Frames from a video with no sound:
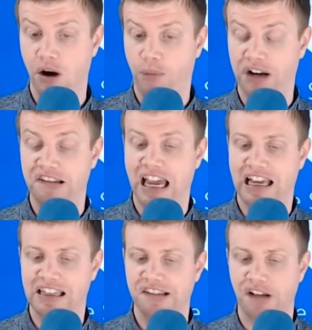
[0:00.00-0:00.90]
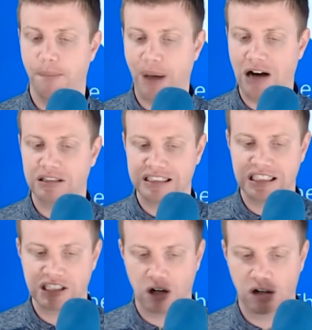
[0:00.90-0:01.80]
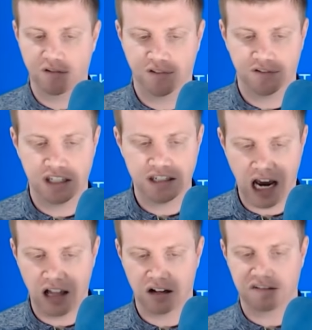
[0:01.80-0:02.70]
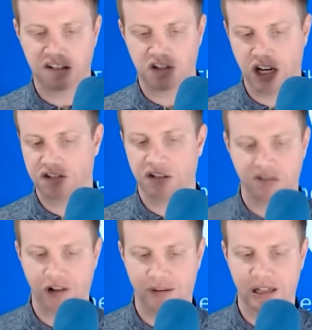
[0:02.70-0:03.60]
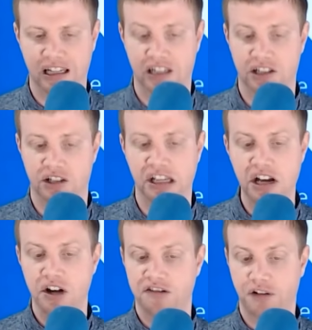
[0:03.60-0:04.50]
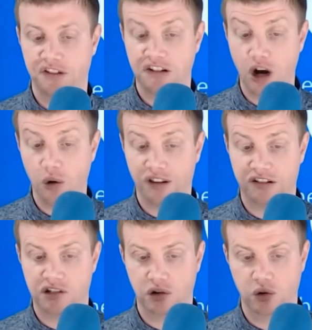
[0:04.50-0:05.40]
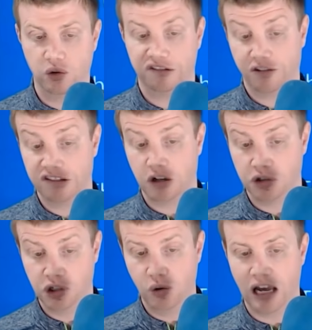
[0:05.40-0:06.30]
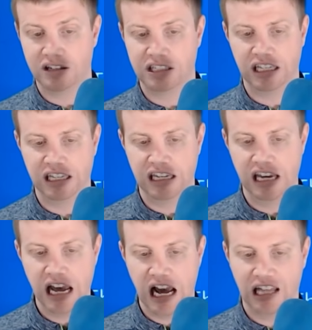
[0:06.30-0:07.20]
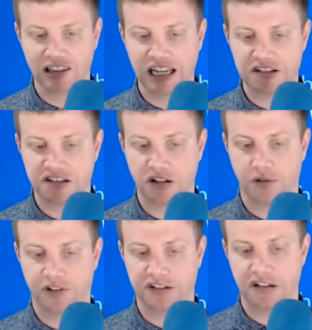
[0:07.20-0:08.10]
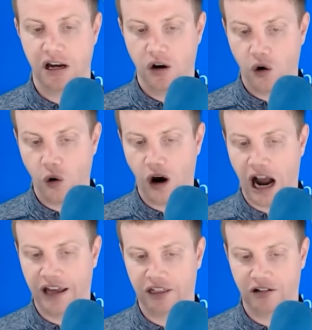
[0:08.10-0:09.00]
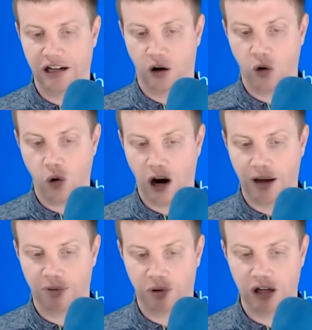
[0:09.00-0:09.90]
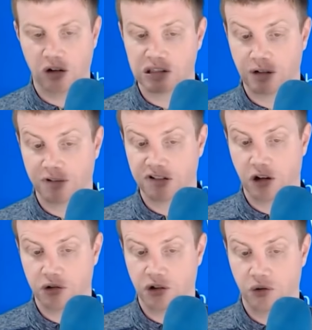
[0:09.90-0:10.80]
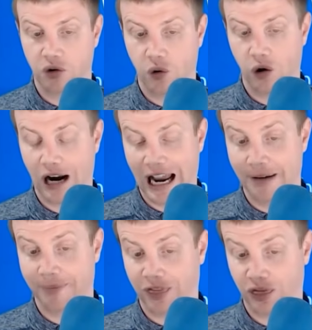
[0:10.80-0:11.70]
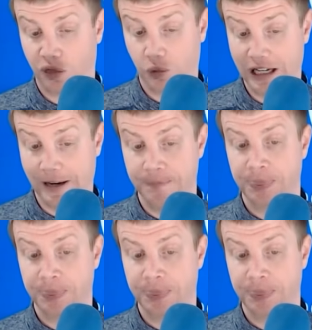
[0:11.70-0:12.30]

Price tag is about $650. Suggestions, recommendation. Surface Go with 2, Surface Go 2 LTE, uh, latest Surface Core i3 or Core M3 or Surface Go 2 Core M3.